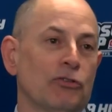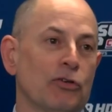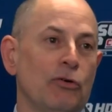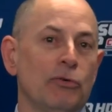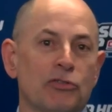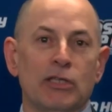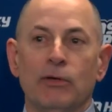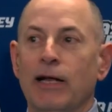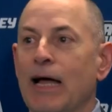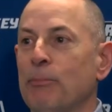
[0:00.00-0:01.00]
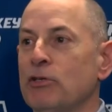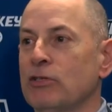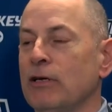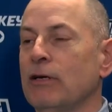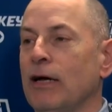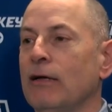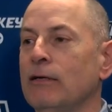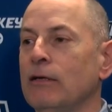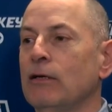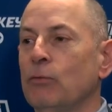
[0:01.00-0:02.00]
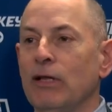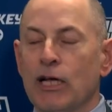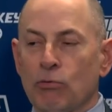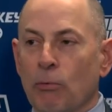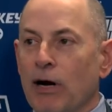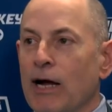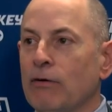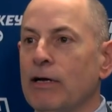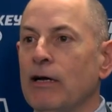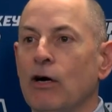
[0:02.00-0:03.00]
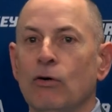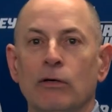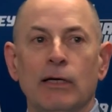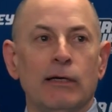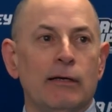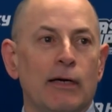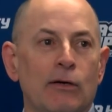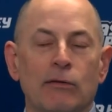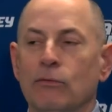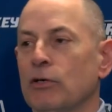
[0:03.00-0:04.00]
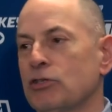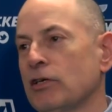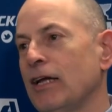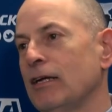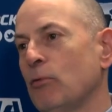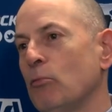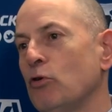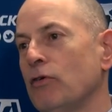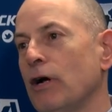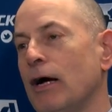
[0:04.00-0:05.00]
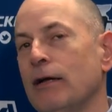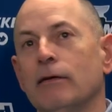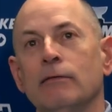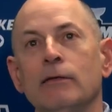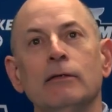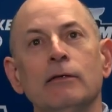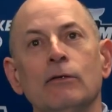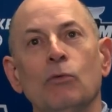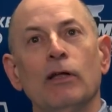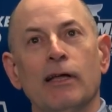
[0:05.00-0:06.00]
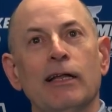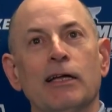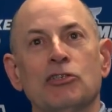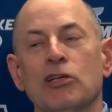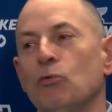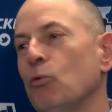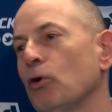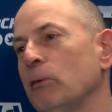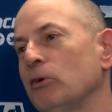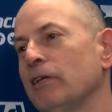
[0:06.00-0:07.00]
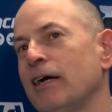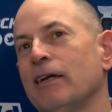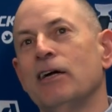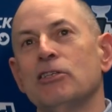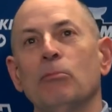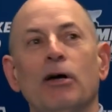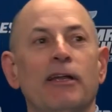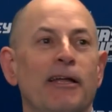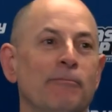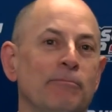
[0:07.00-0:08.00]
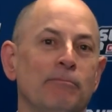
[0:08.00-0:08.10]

So we'll see what happens. And we like where we're at right now. And we're excited about moving on. And, well, again, like I said, we'll worry about that, guys, on Monday.